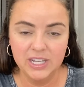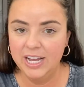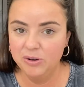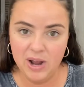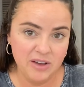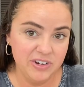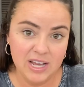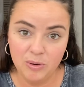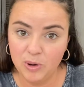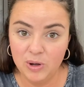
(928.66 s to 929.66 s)
I don't have any
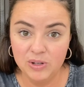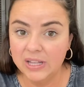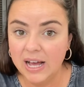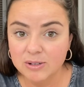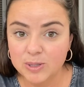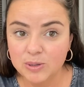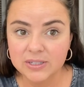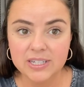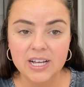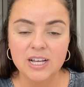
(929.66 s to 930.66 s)
alcohol in the
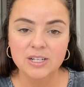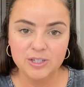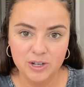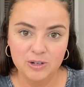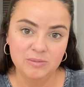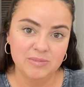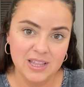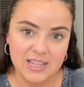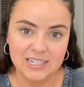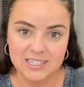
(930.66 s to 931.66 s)
household, so
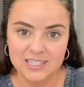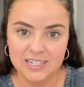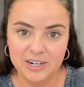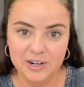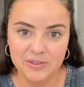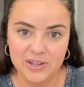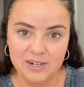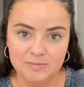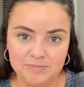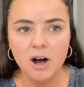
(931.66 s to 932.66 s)
that's the scenario
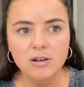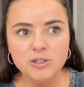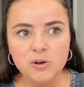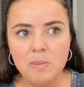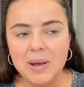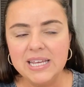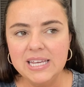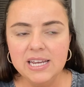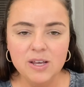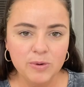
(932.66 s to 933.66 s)
there. Also, my
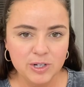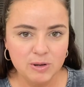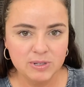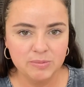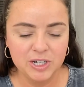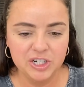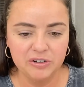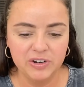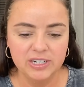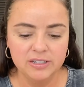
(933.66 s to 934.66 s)
eating window was much
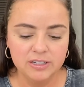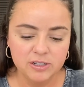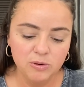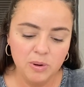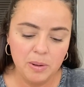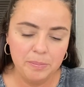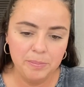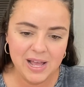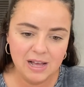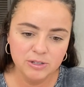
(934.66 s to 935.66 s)
different. So
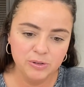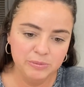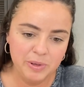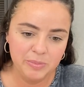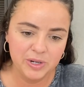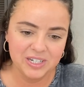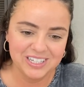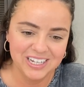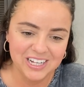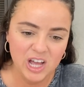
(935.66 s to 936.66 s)
my household
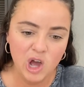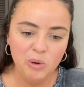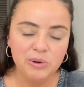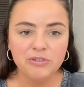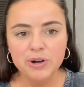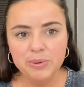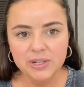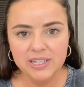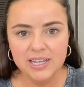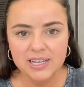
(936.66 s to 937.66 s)
members would
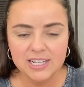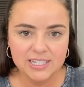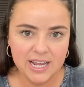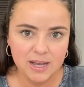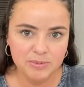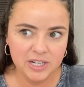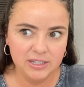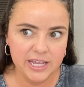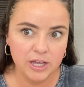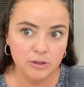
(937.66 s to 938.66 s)
frequently stay up till
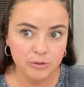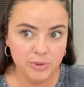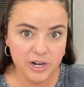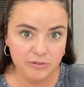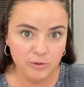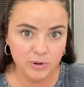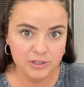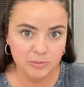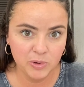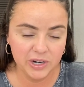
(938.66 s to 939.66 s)
like 3 or 4 in
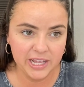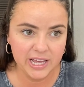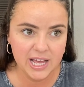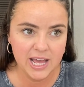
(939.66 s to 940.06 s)
the morning.